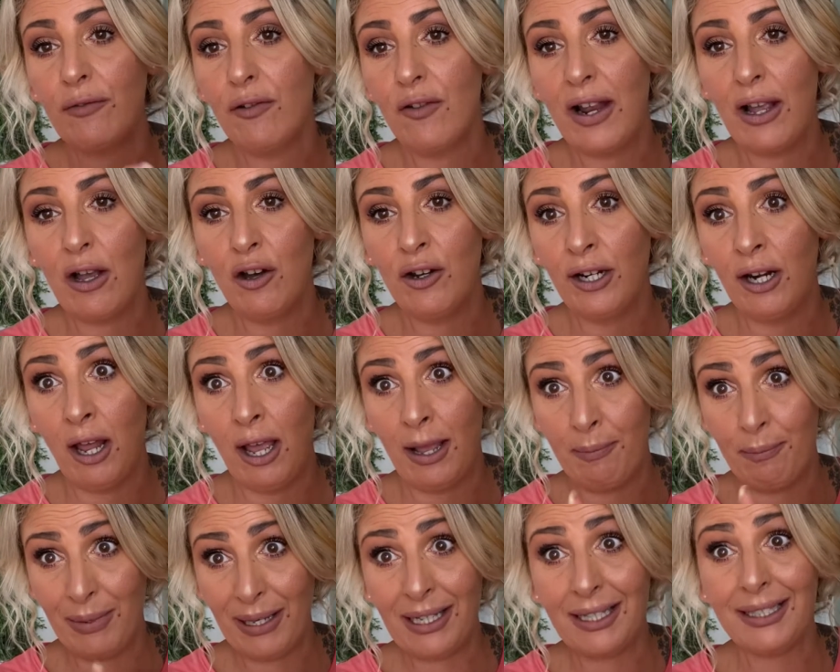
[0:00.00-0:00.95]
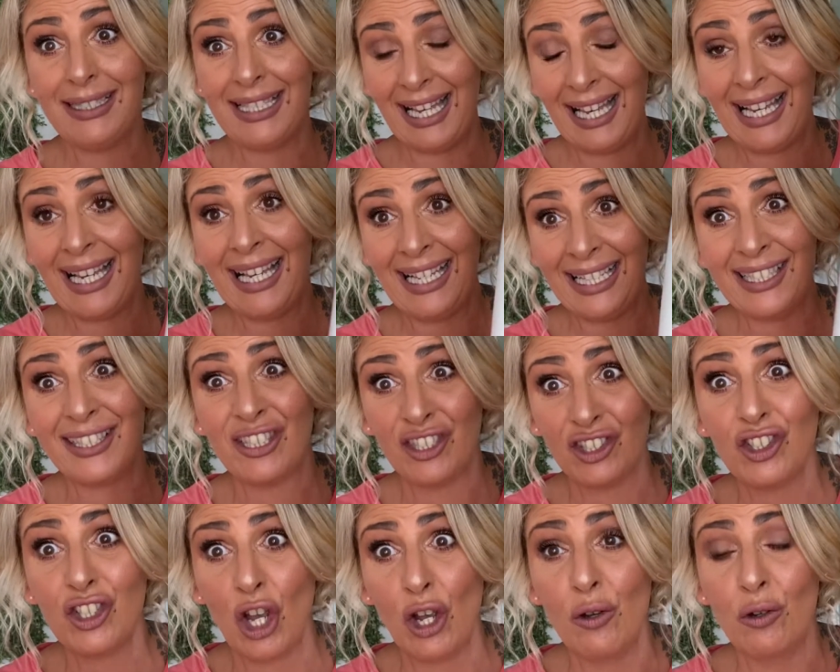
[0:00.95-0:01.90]
for it online because it is
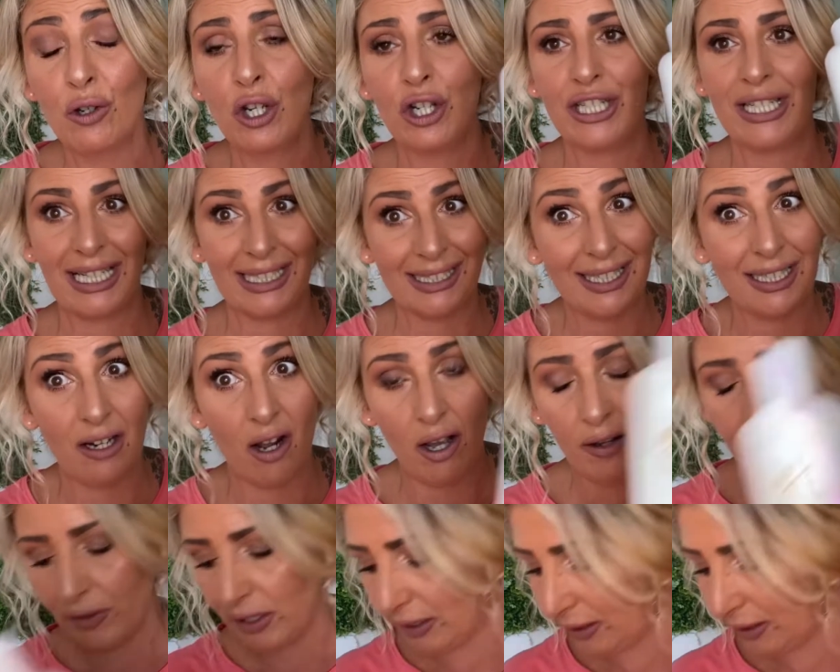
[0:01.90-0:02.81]
so good as an after